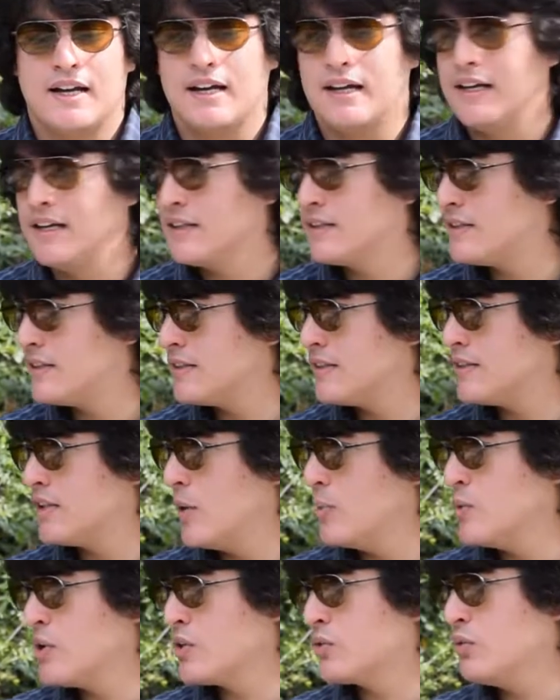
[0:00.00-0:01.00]
It's
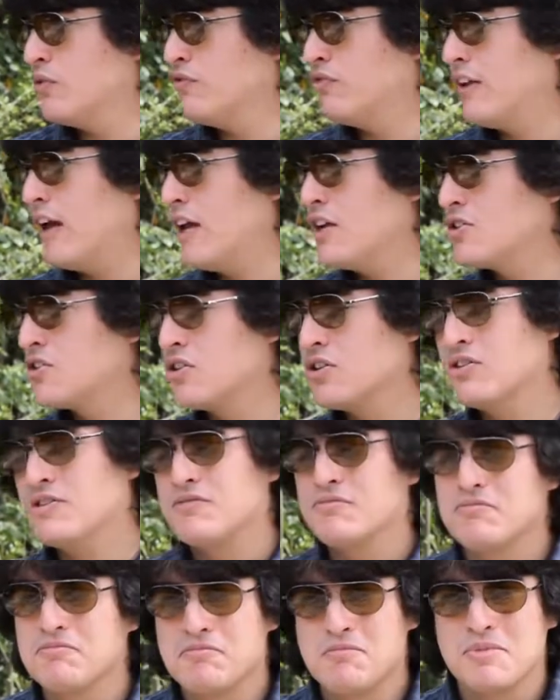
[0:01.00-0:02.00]
subject to inflation.
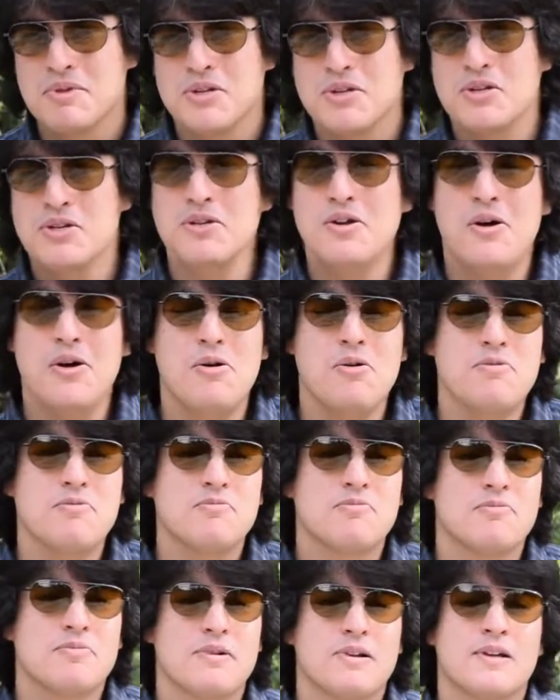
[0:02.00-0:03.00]
You know,
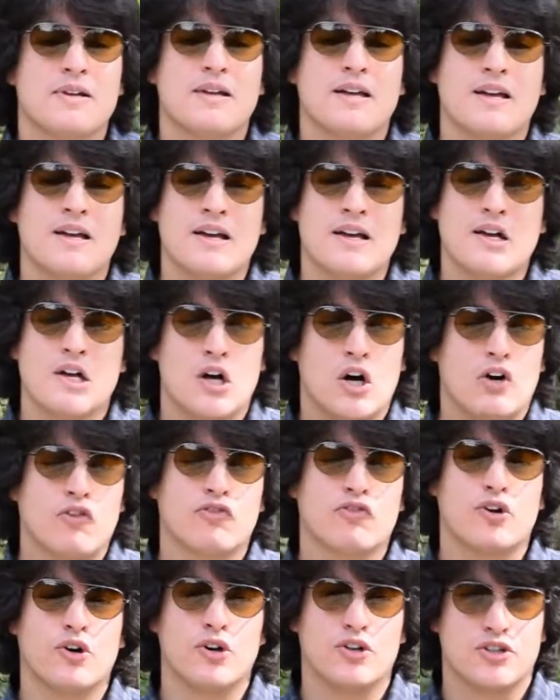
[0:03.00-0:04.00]

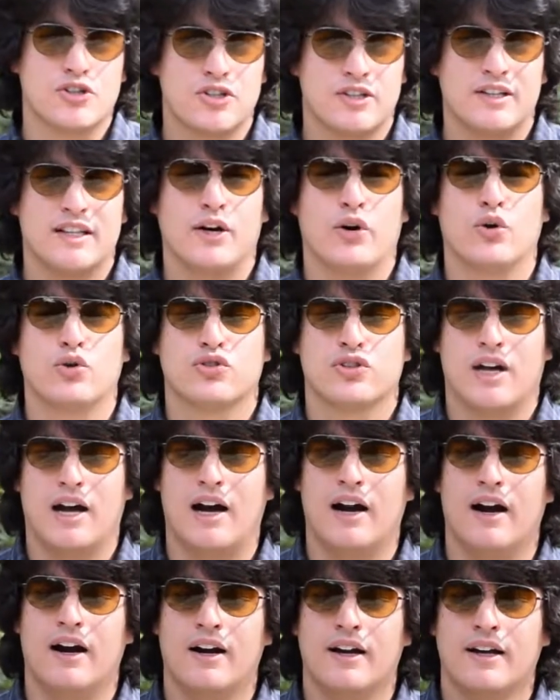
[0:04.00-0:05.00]
of course, those
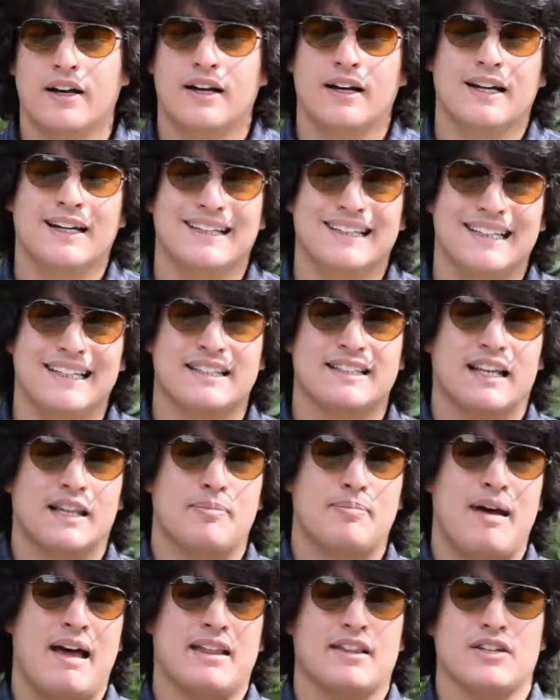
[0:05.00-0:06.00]
are
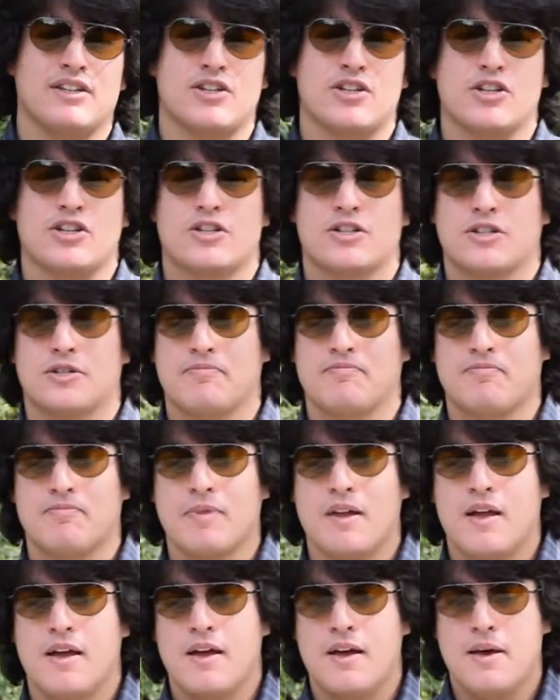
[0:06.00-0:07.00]
disadvantages.
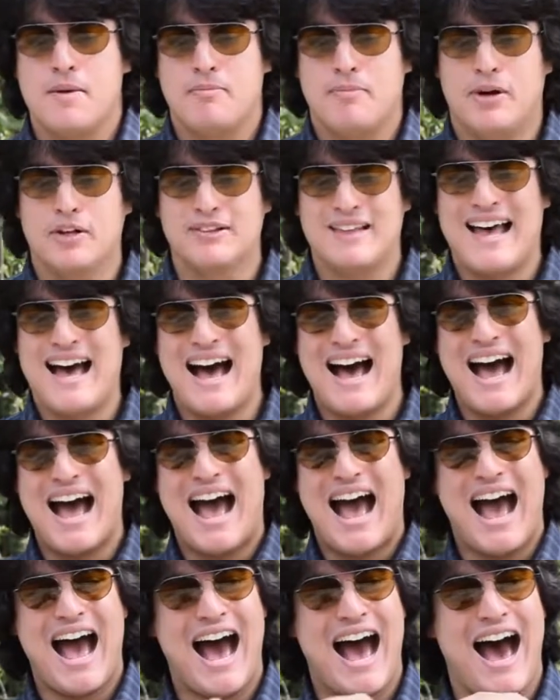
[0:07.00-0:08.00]
But
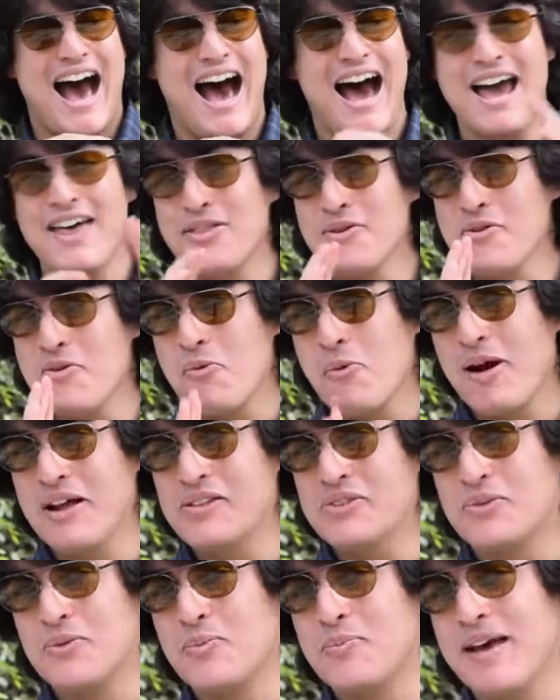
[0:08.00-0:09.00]
I don't
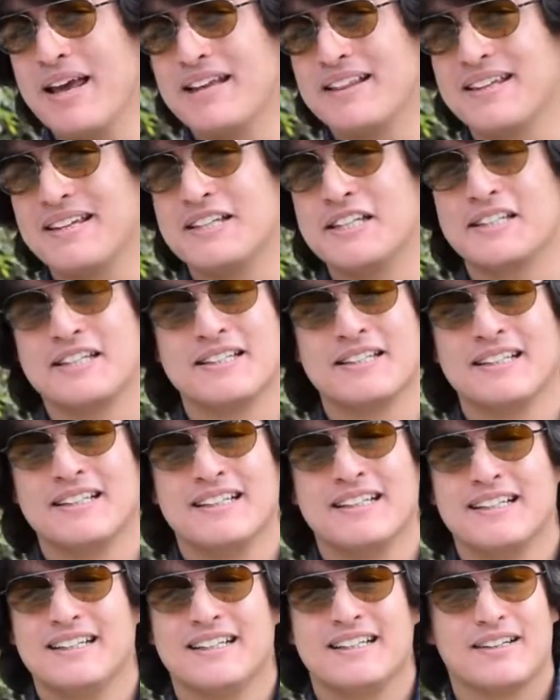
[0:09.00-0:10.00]
want to make these
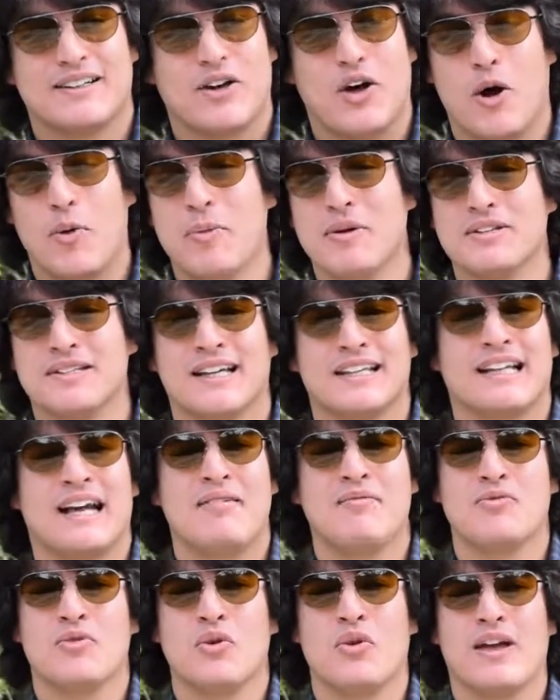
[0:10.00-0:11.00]
comments that
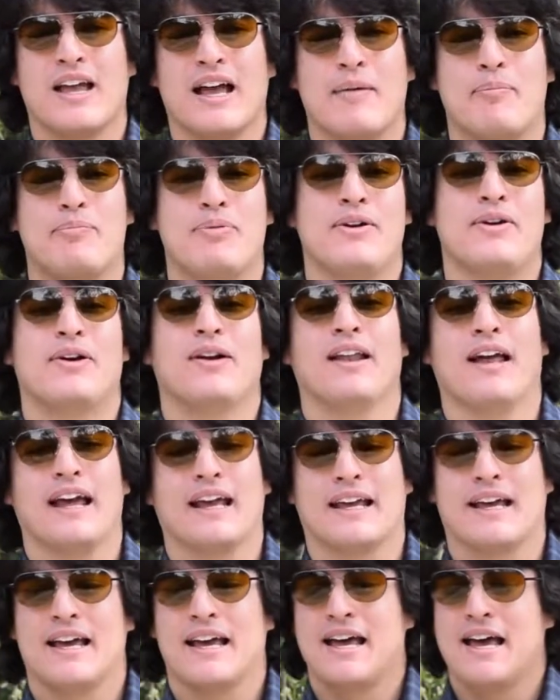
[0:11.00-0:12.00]
I'm doing appear like
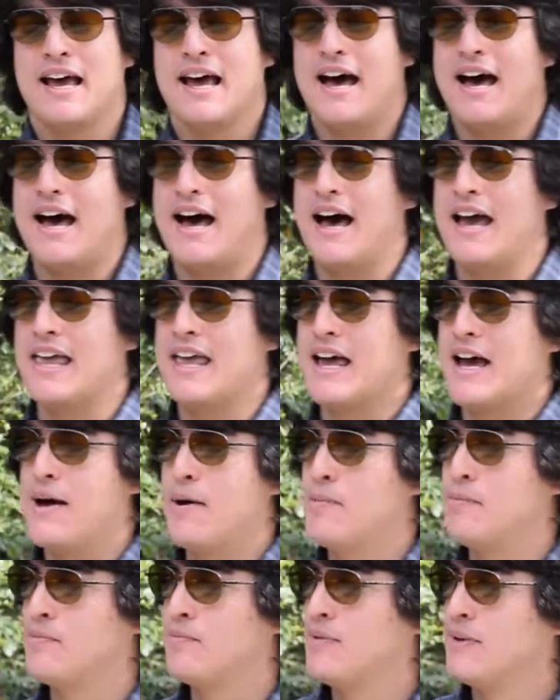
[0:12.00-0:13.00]
I
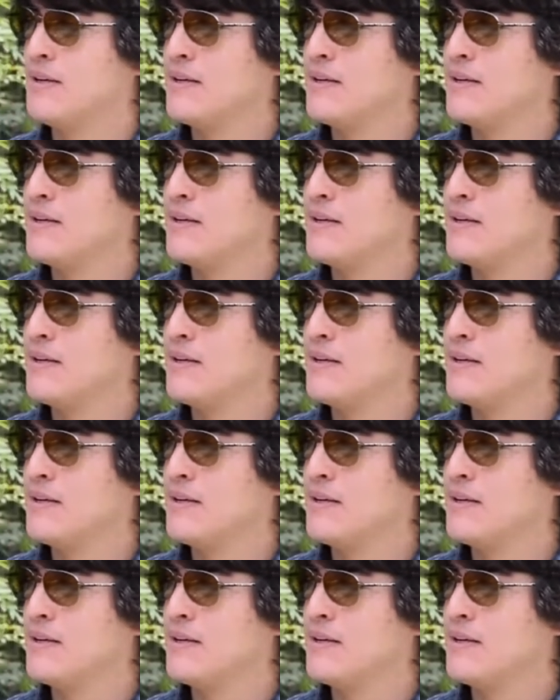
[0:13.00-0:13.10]
am